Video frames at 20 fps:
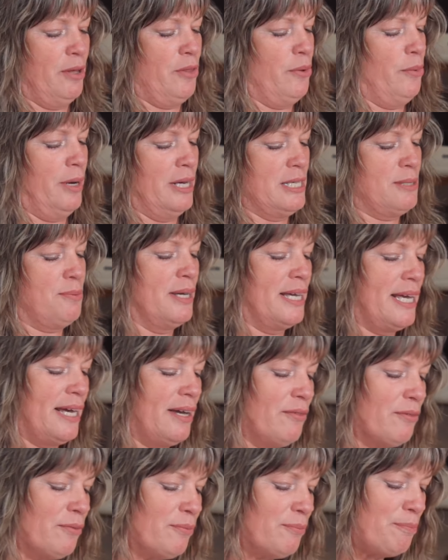otherwise we
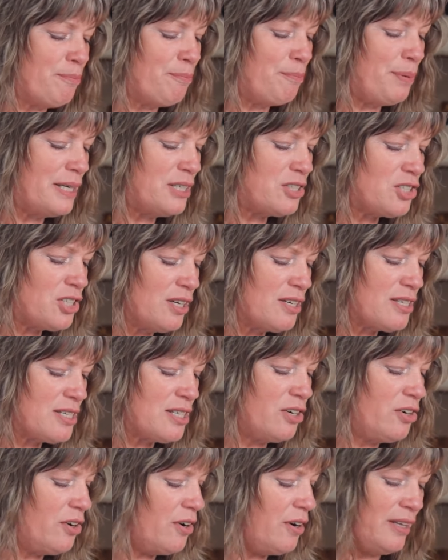get big
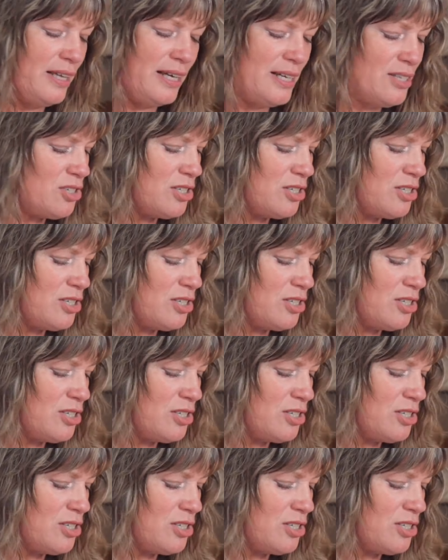chunks of garlic.